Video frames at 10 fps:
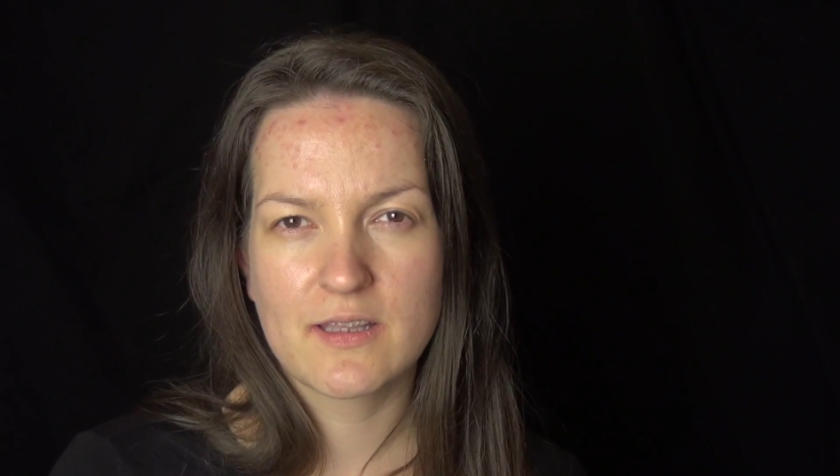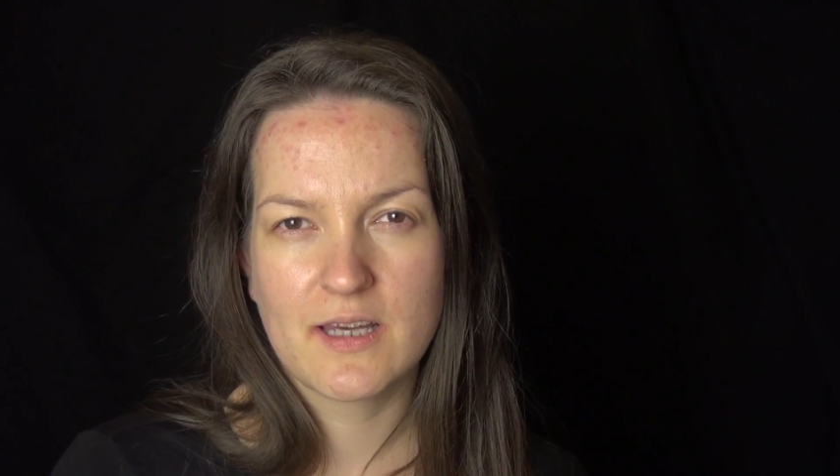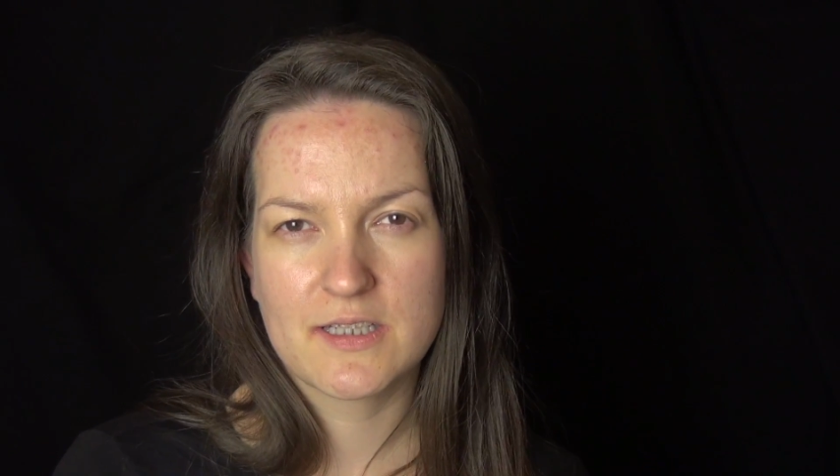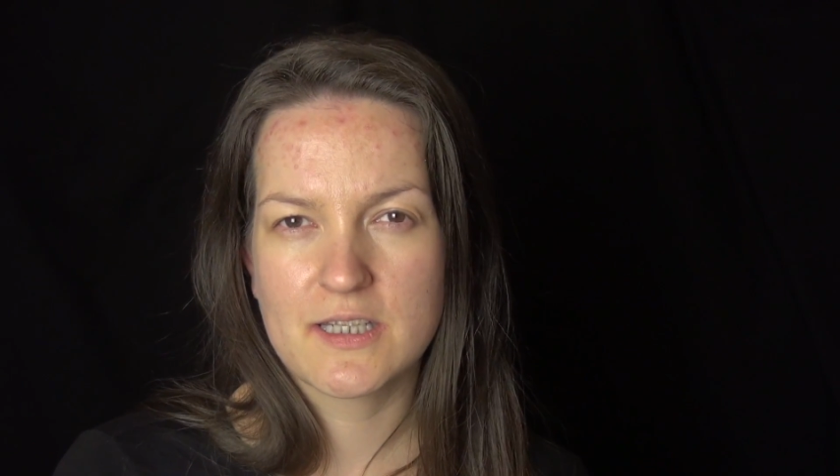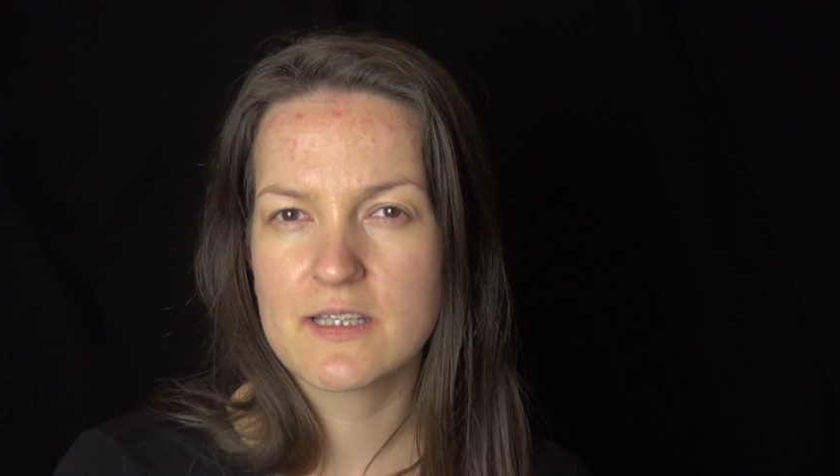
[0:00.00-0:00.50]

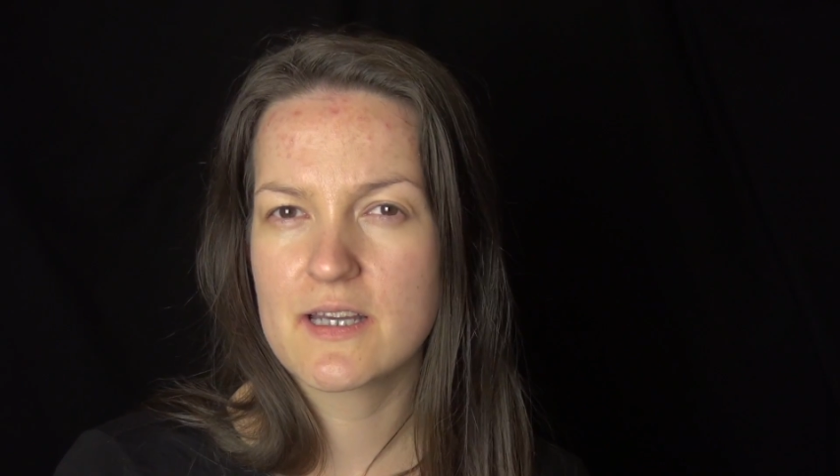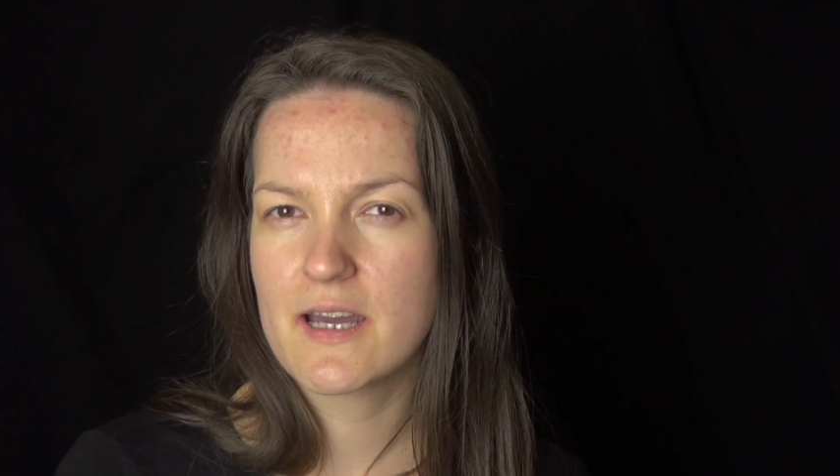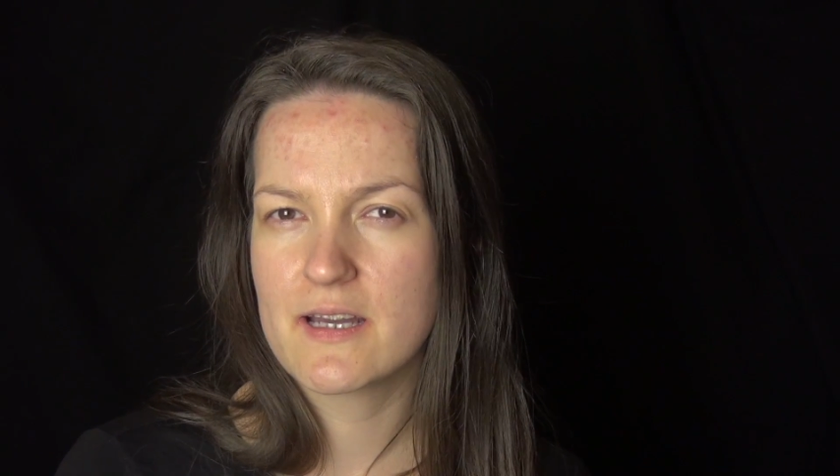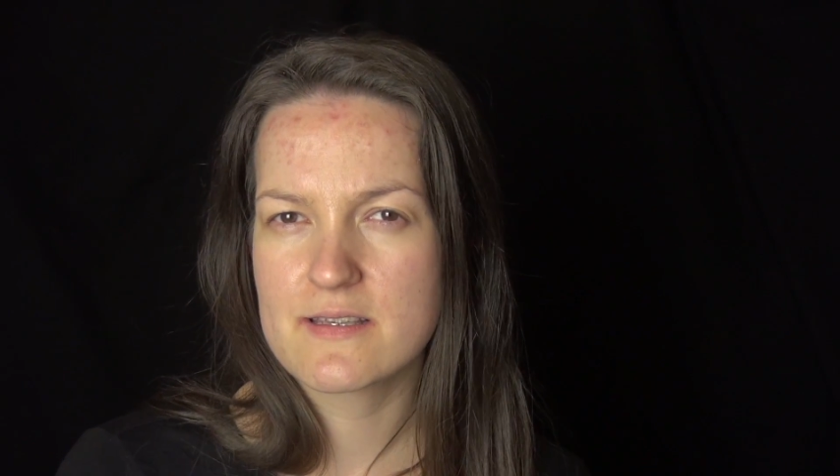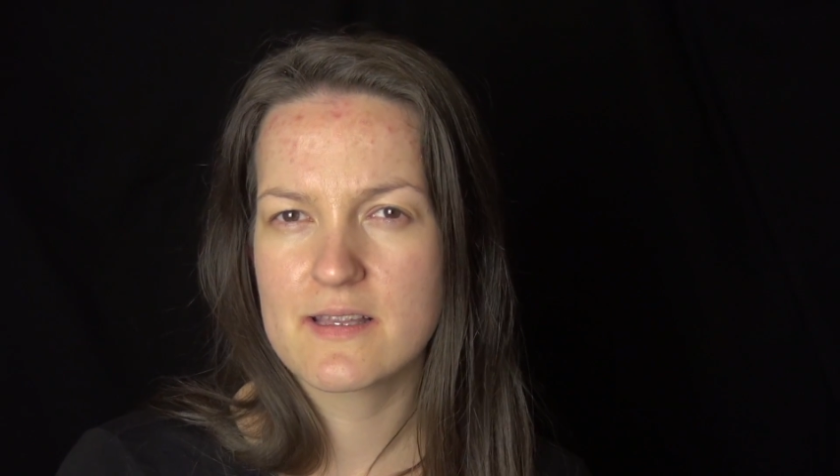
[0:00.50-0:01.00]
that it
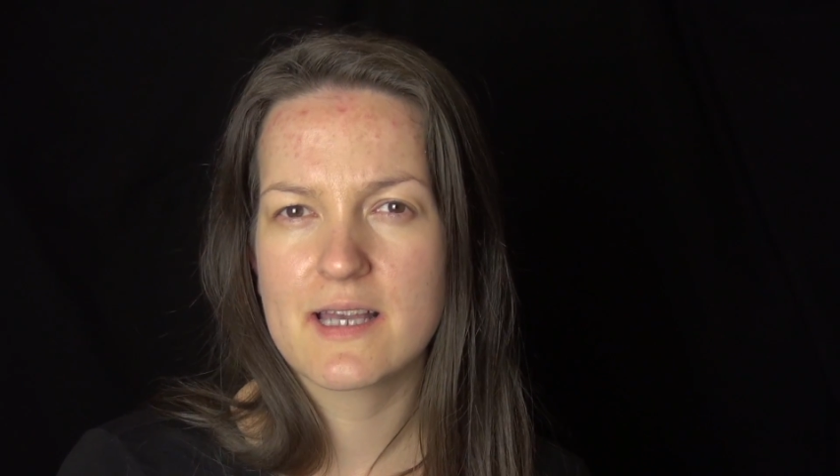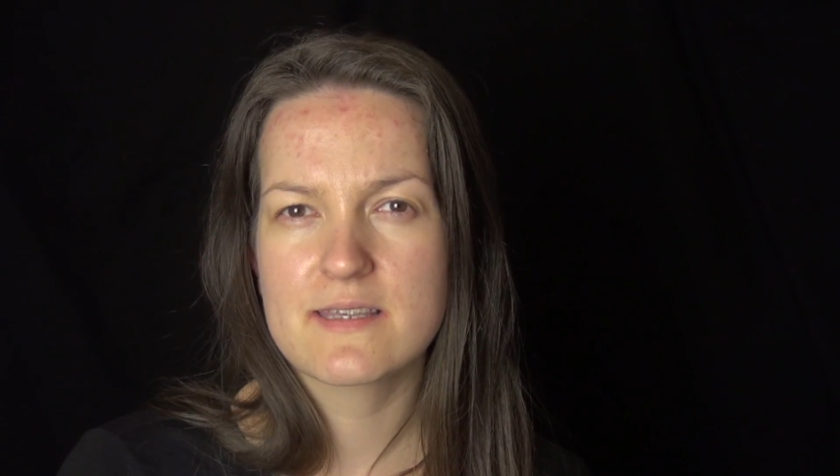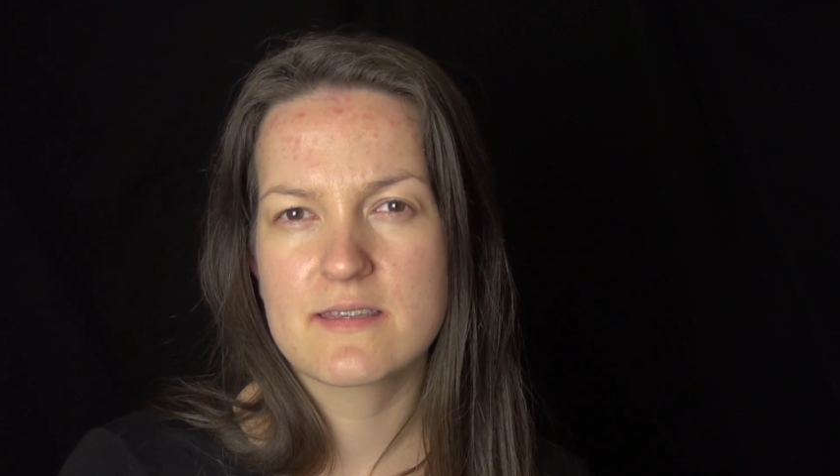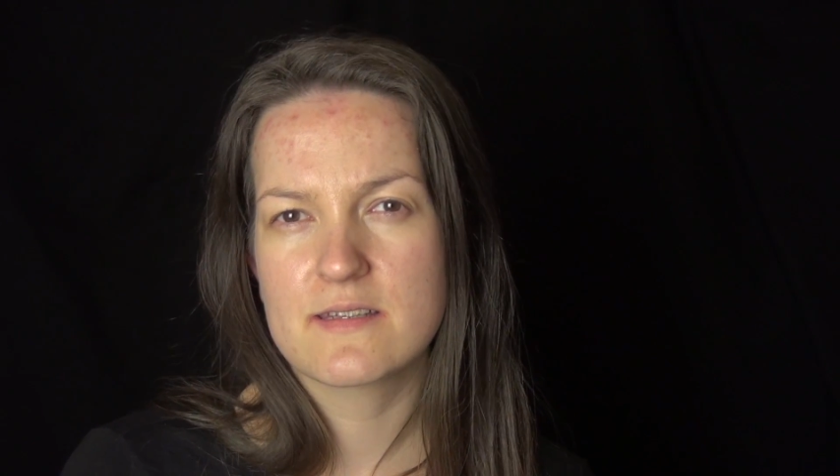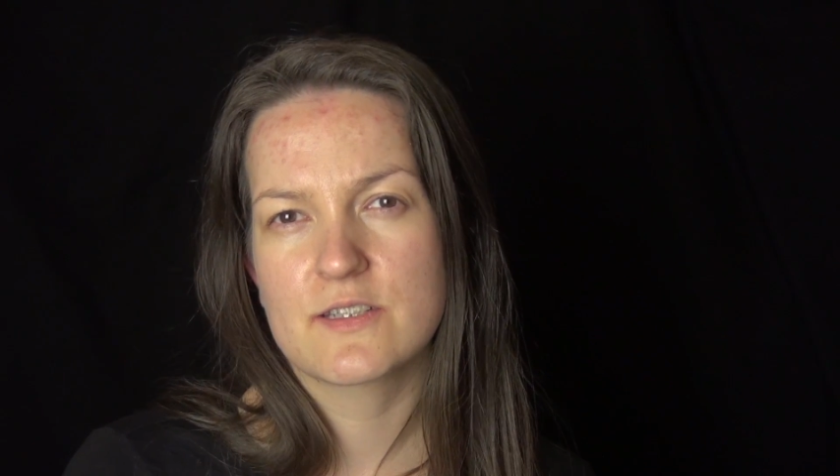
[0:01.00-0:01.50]
has
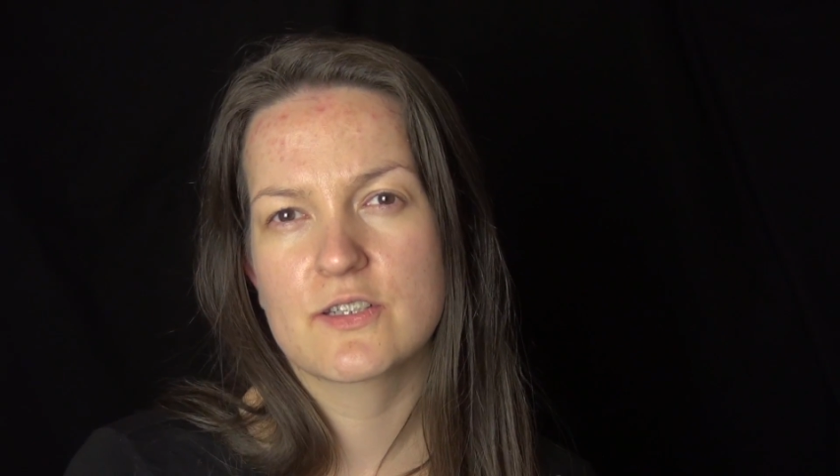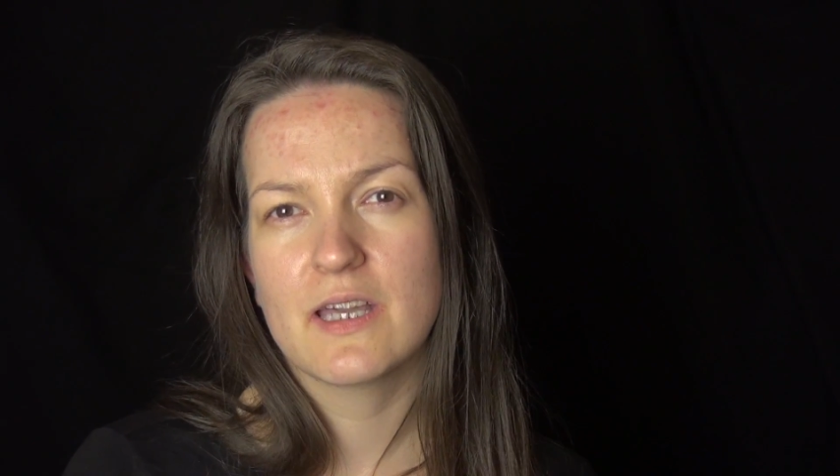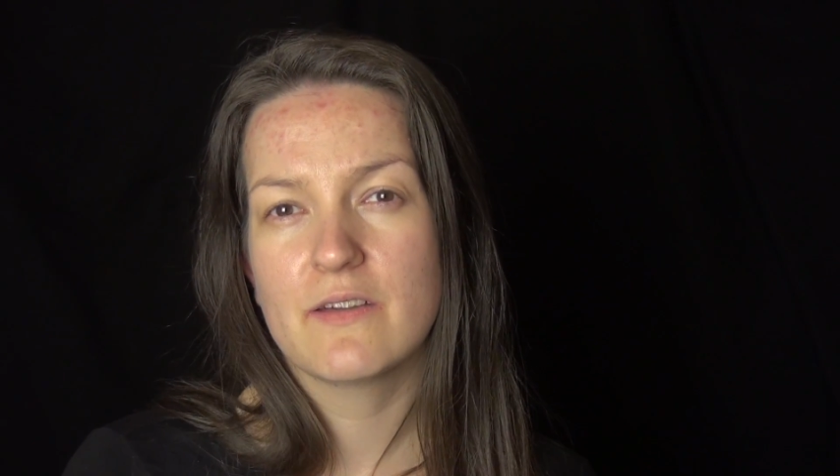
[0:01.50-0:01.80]
lasted